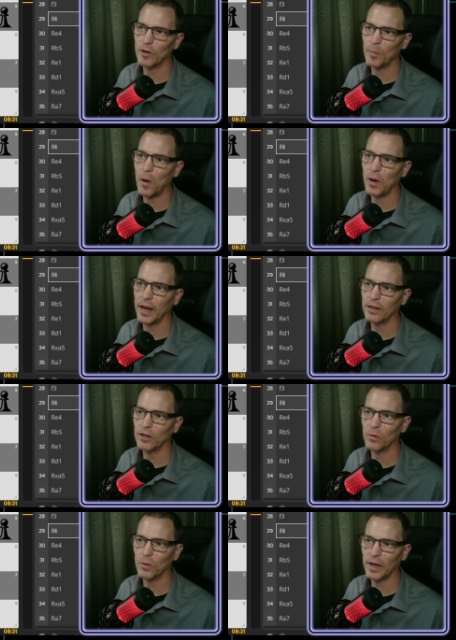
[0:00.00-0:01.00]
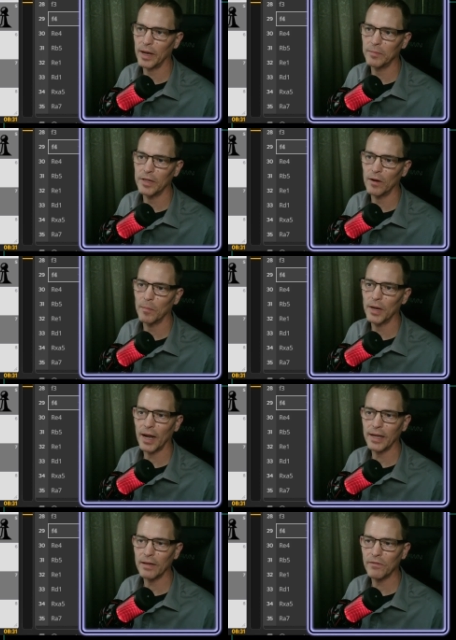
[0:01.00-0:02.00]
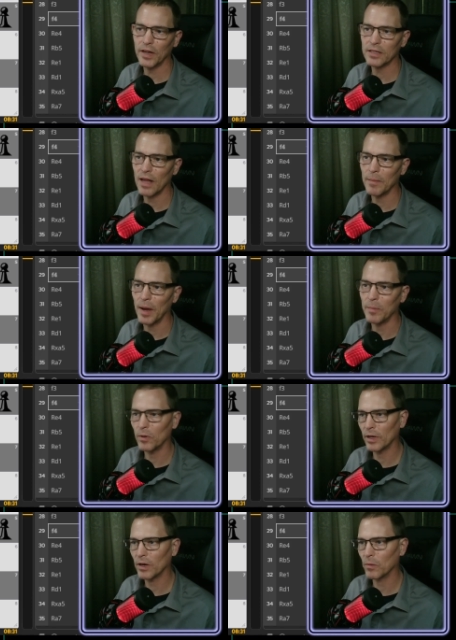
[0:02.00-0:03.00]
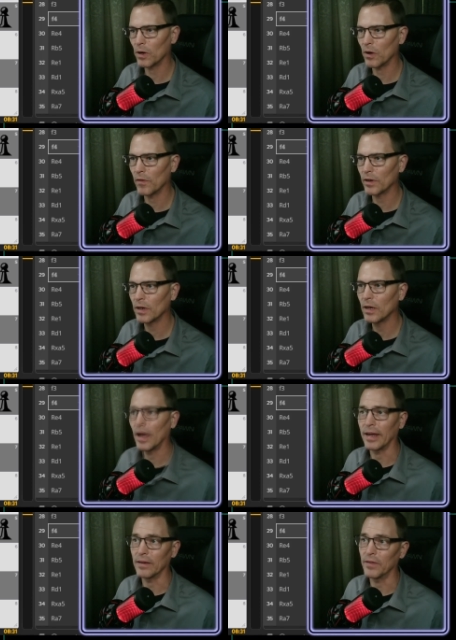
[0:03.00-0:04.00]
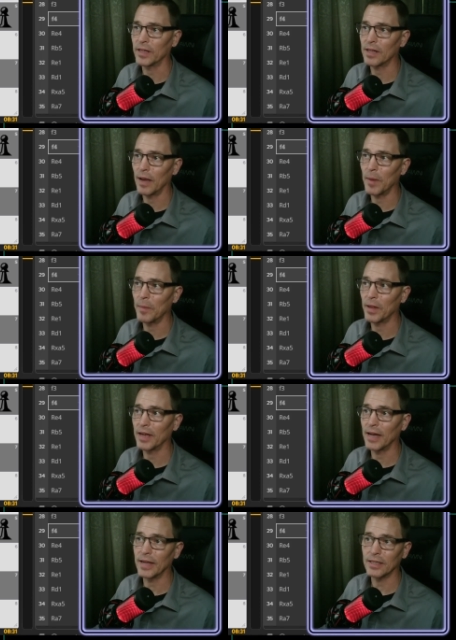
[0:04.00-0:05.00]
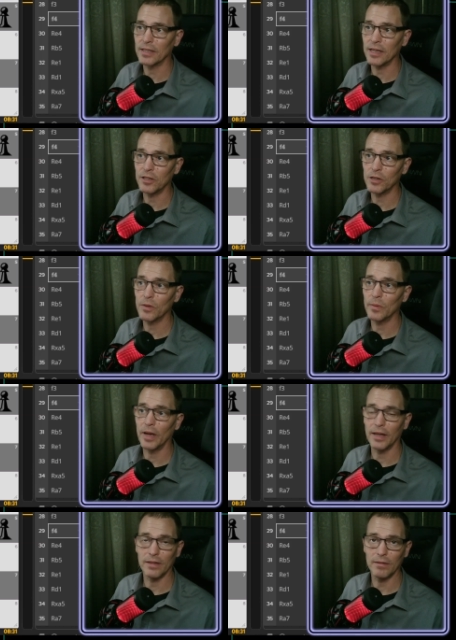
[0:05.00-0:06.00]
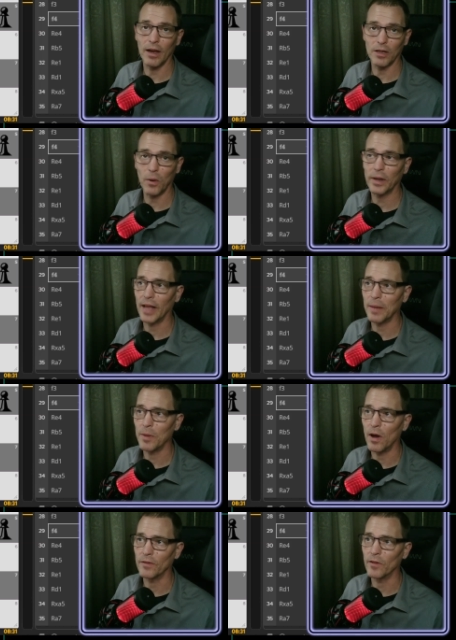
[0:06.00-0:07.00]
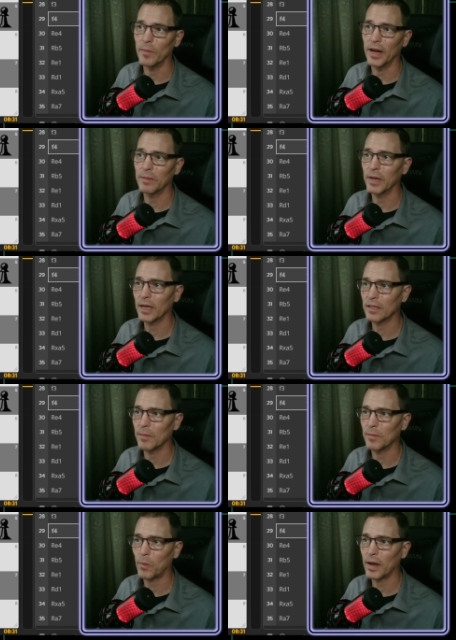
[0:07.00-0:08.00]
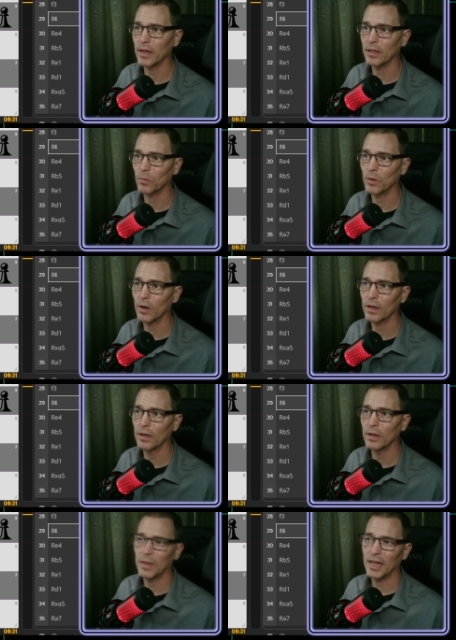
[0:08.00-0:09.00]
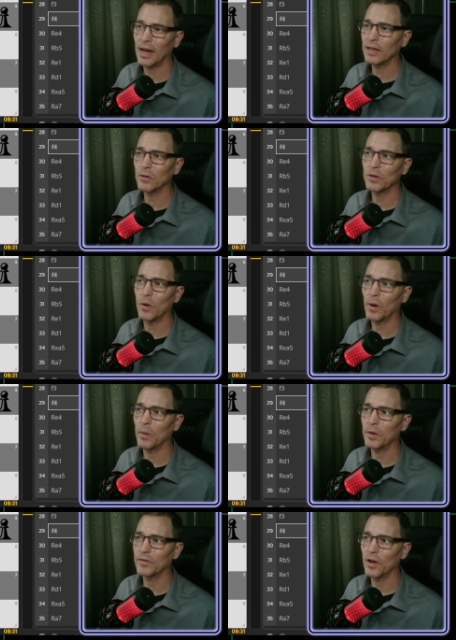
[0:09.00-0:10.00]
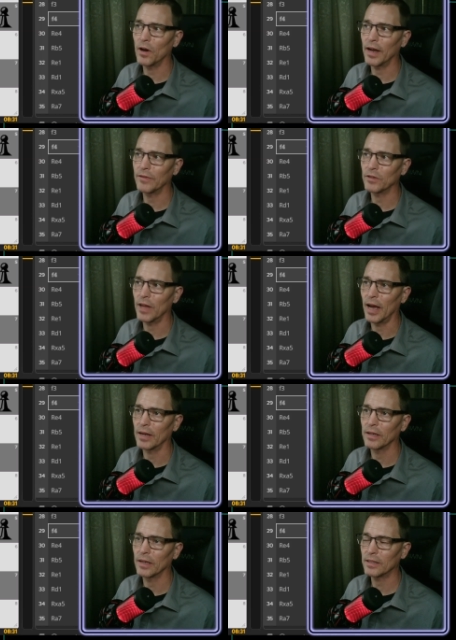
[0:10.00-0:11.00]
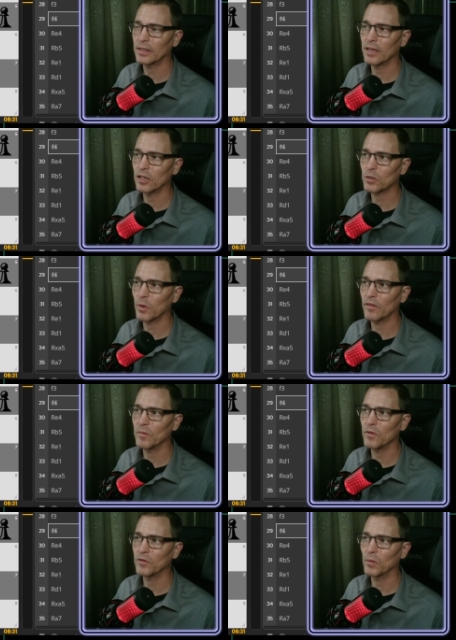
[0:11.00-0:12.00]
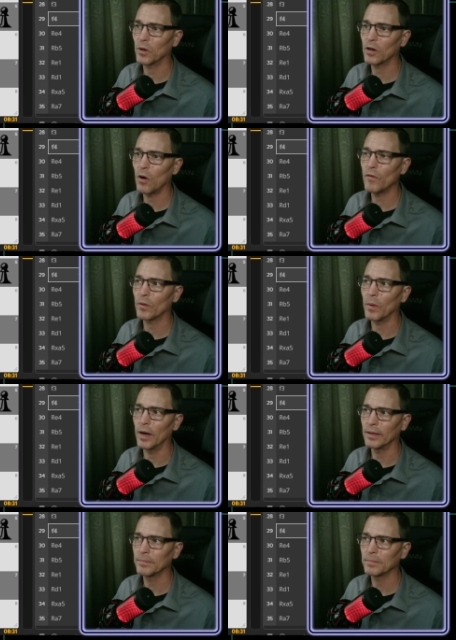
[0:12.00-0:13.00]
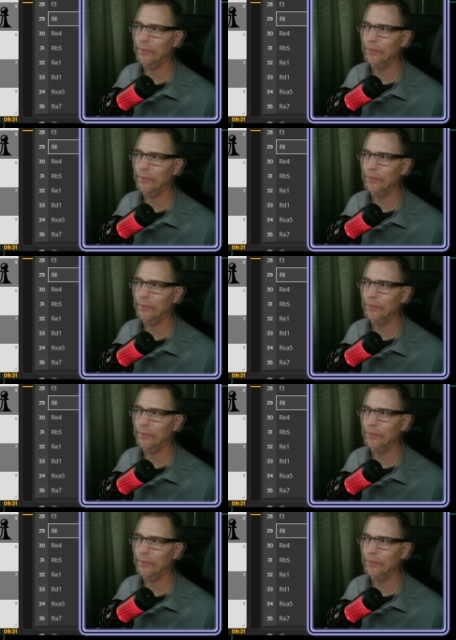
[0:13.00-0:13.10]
their pawn and their rook aimed there, but I can fix that by pulling a rook over. I can fix that by playing knight to c2 and ignoring that pawn for a minute because I'm threatening the rook. But then I don't know where I would have gone after that. It says they just would have moved the rook over one,